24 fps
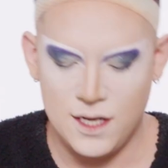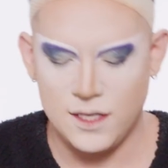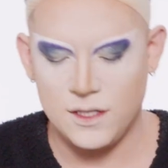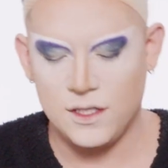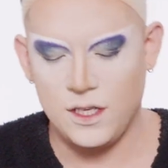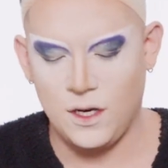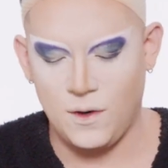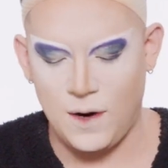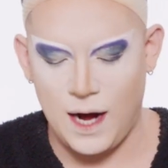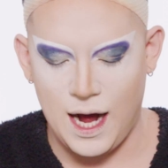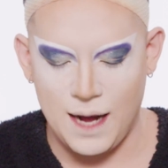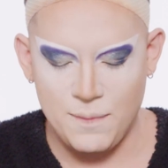
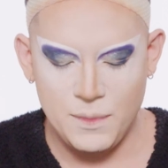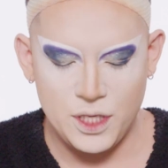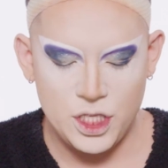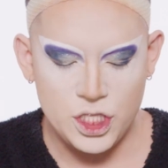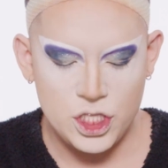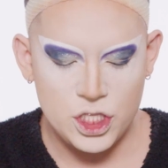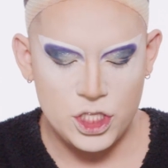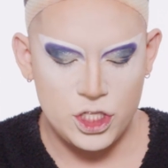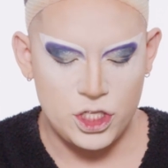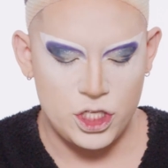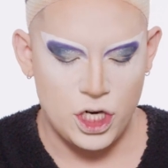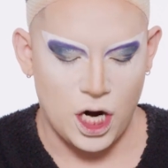So I'm gonna
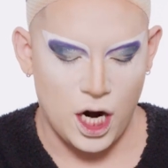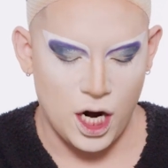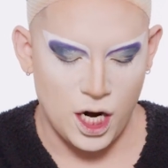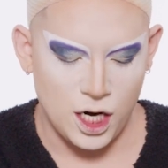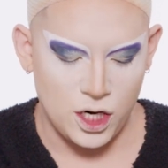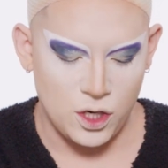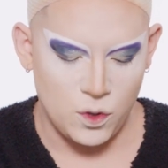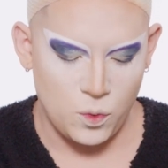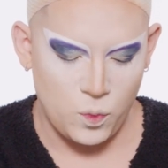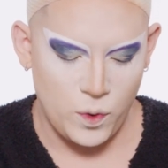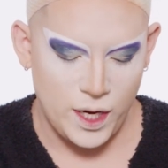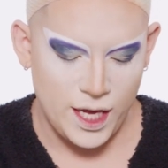
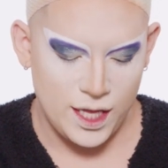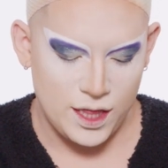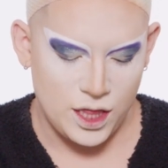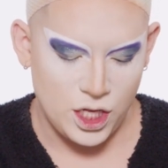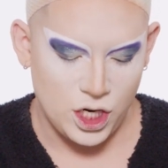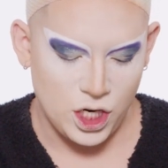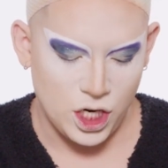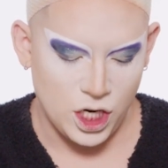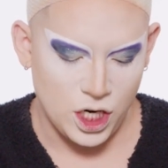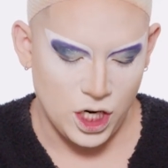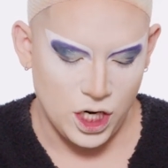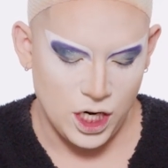start with
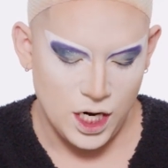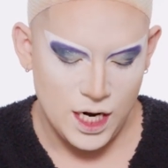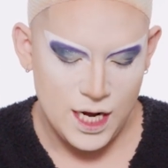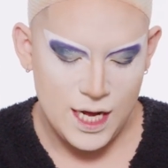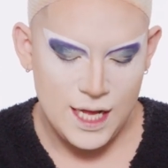her